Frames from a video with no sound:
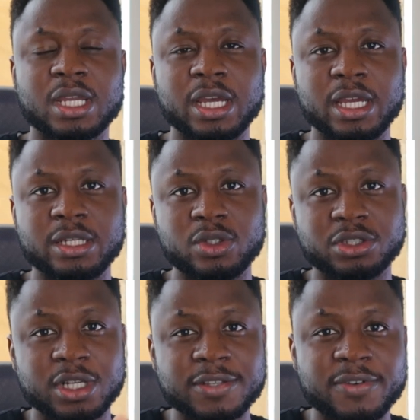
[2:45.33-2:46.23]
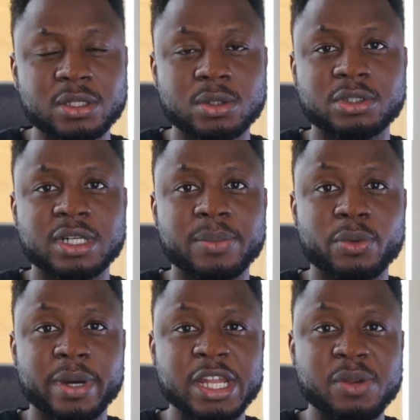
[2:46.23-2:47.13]
and you're transferring to Ultra
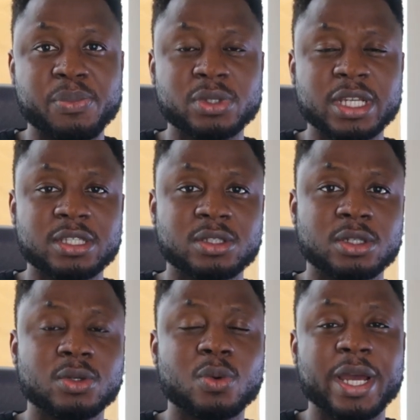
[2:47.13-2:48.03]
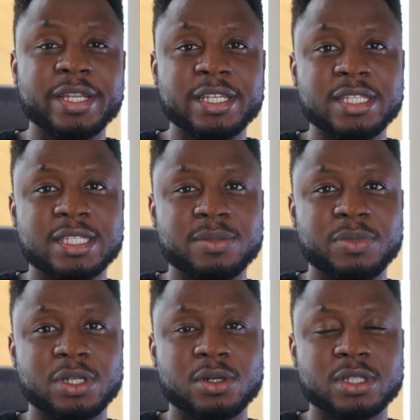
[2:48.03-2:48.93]
Mobile, the process is also quite easy
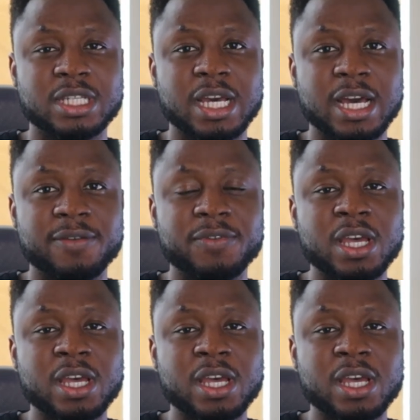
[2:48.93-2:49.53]
because they have